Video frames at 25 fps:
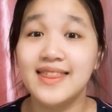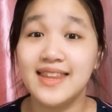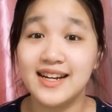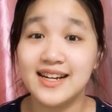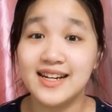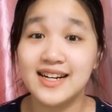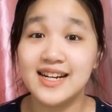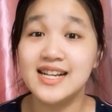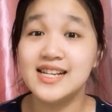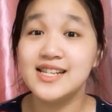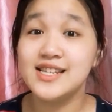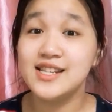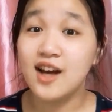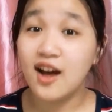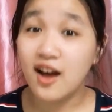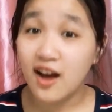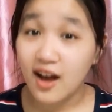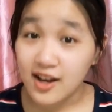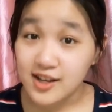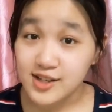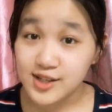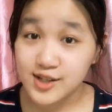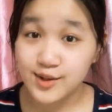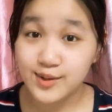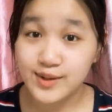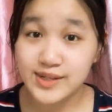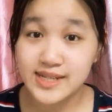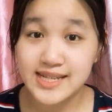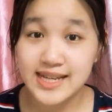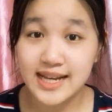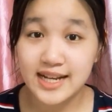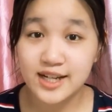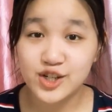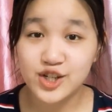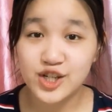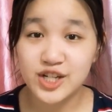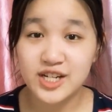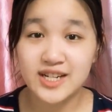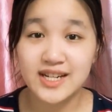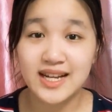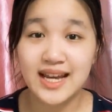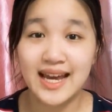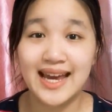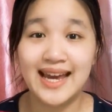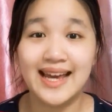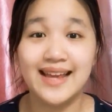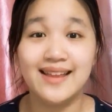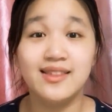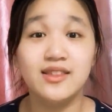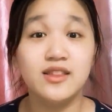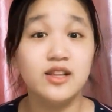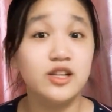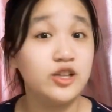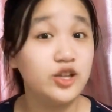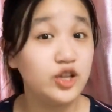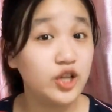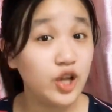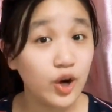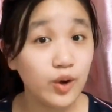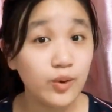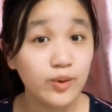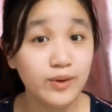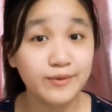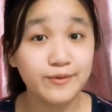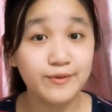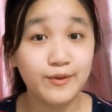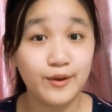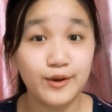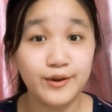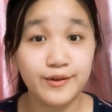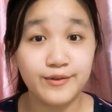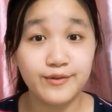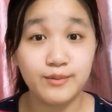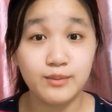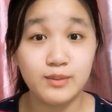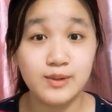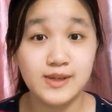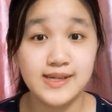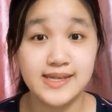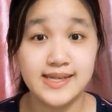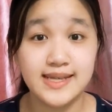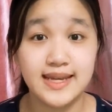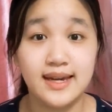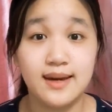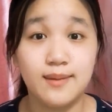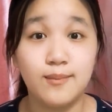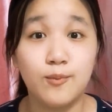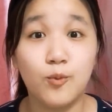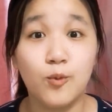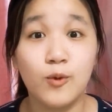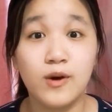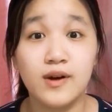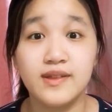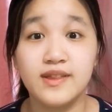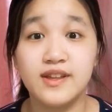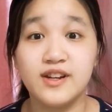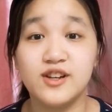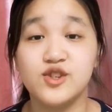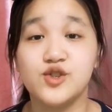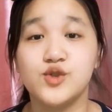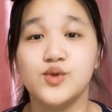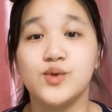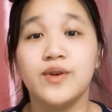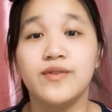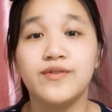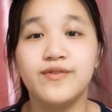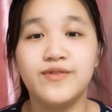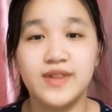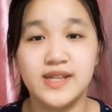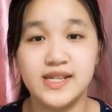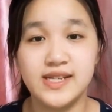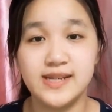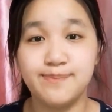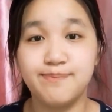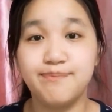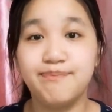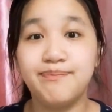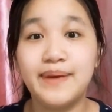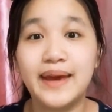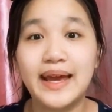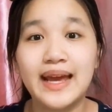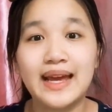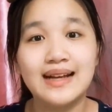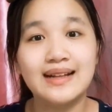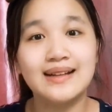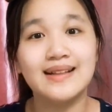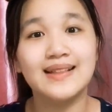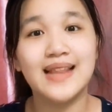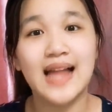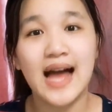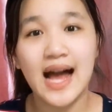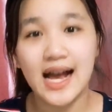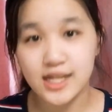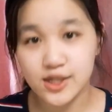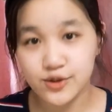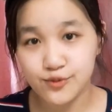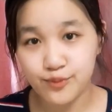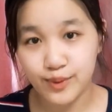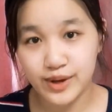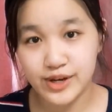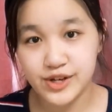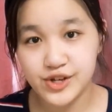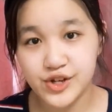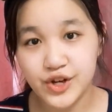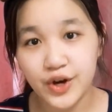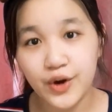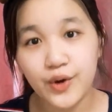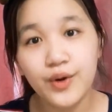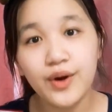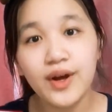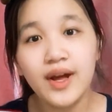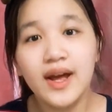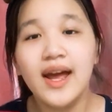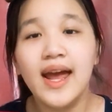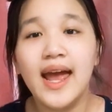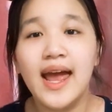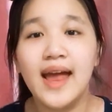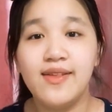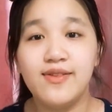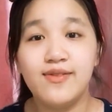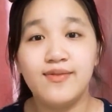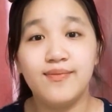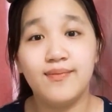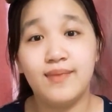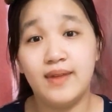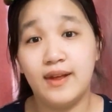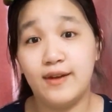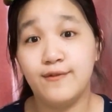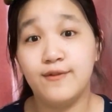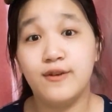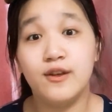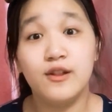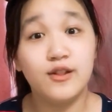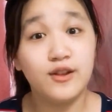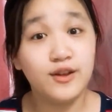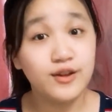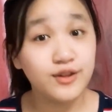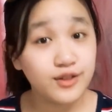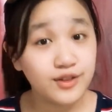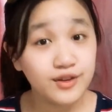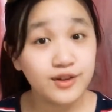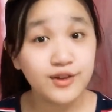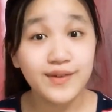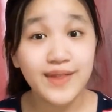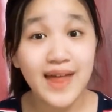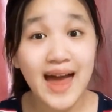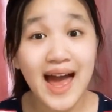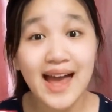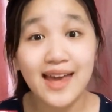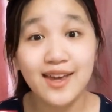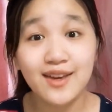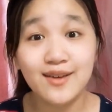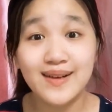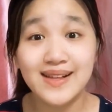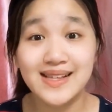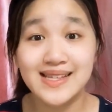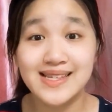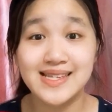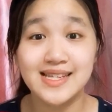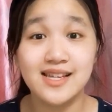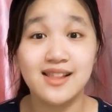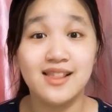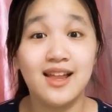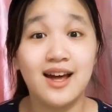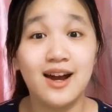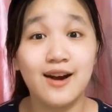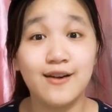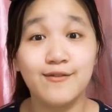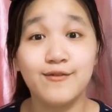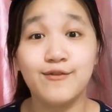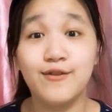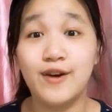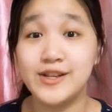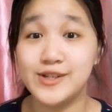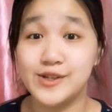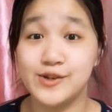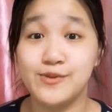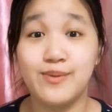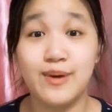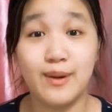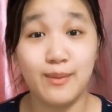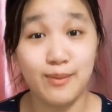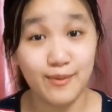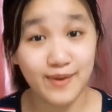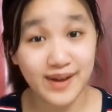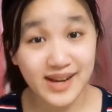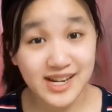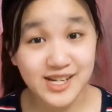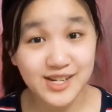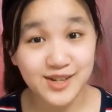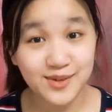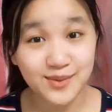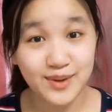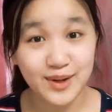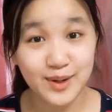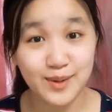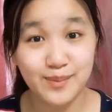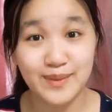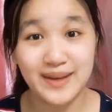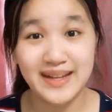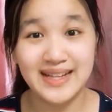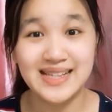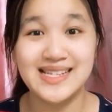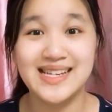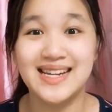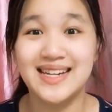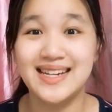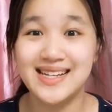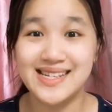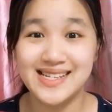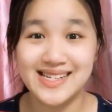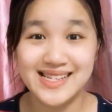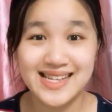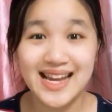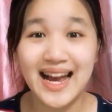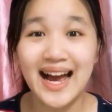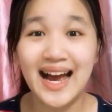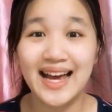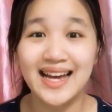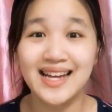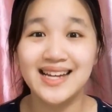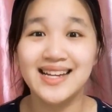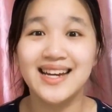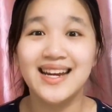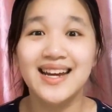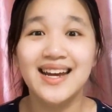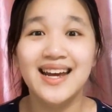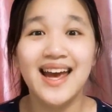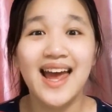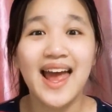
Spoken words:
There is also a section in the lower floor of the museum where there's sort of this big glass window, and if you look through that, you can see a lot of fossil preparation work being done inside.